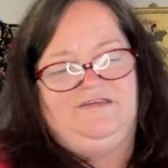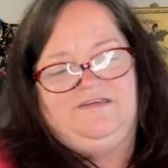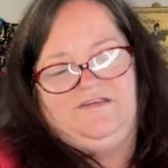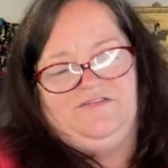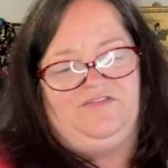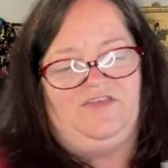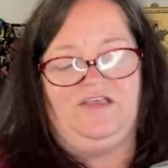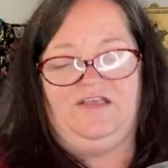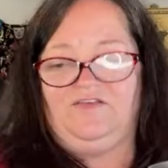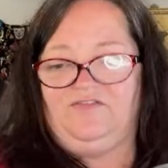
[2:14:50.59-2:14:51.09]

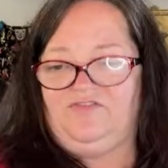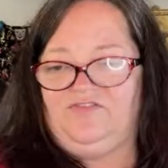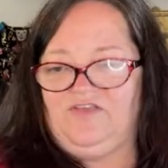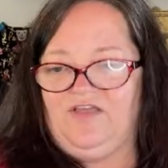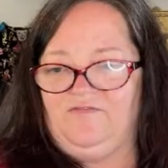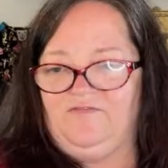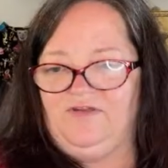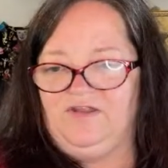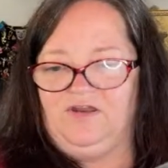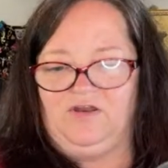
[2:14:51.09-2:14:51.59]
It's like a
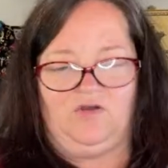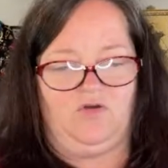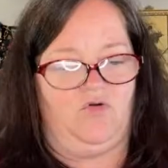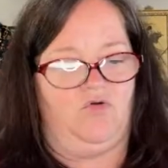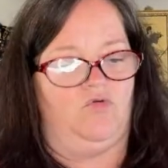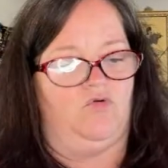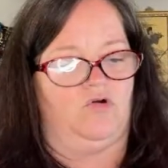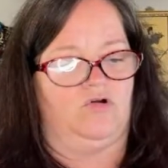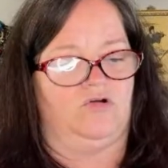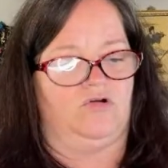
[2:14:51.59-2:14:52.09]
7
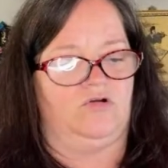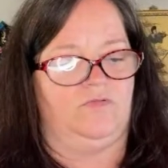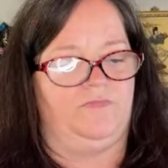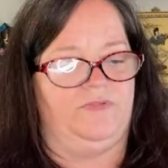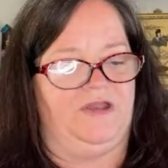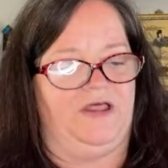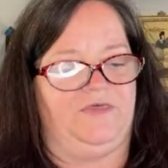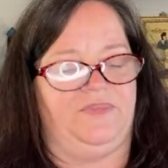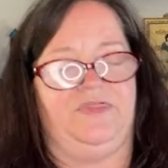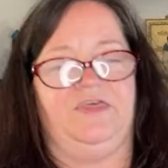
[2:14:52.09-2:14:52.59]
1/4,
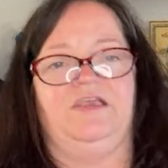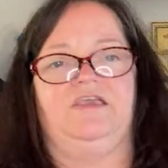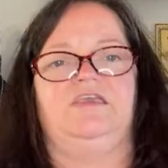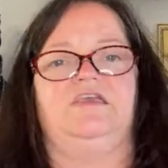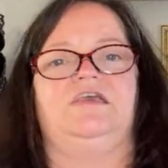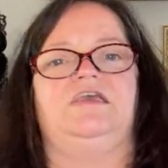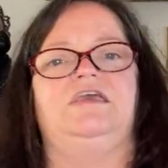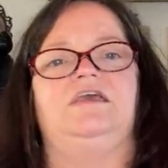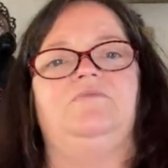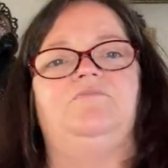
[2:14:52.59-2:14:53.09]
but I think you
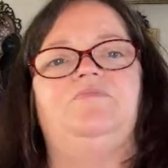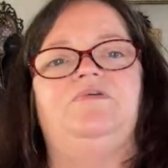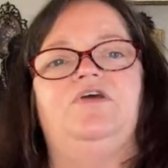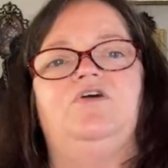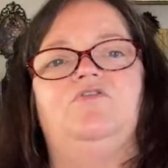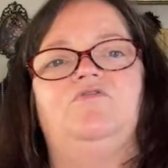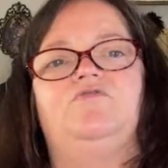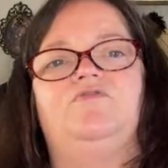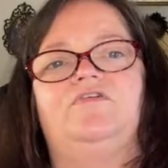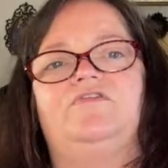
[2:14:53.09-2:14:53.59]
can't be
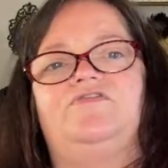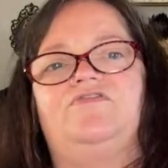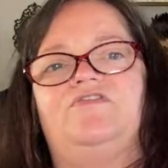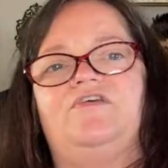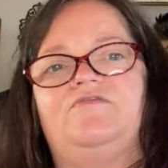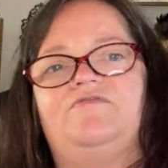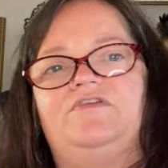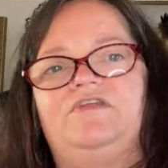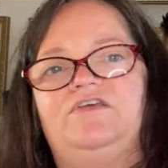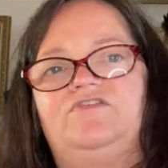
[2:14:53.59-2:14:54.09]
over a
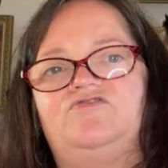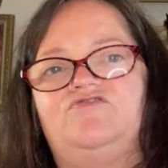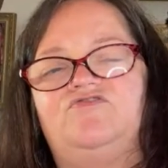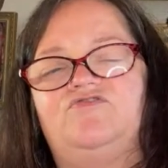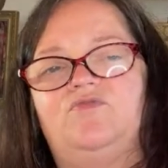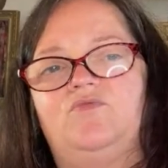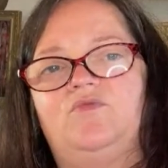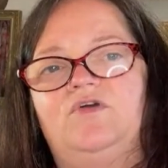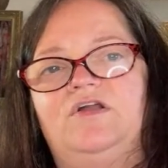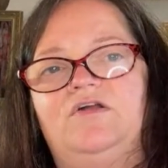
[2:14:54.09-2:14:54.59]
7-inch
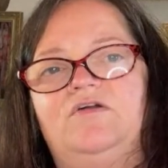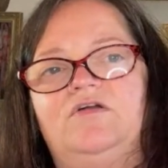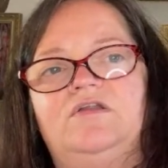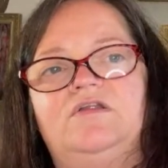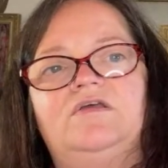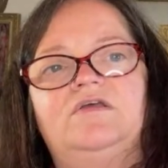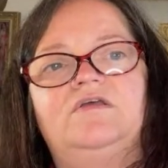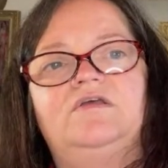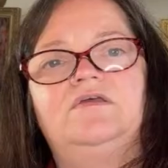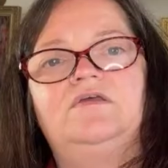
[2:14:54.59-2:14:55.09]
to wear
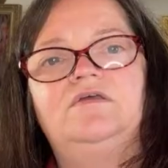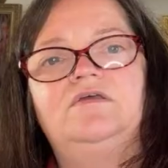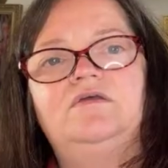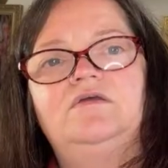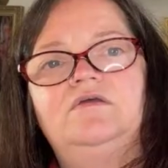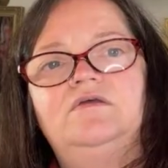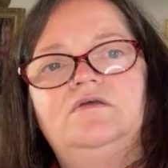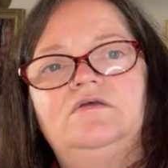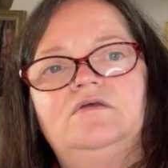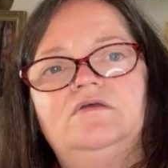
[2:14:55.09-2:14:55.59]

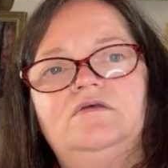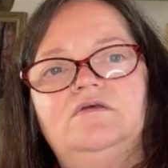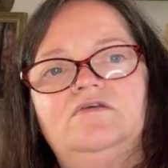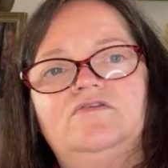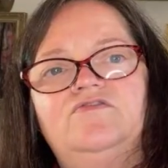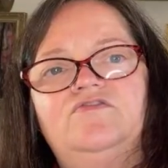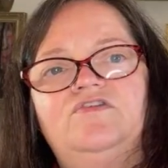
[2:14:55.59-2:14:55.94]
it.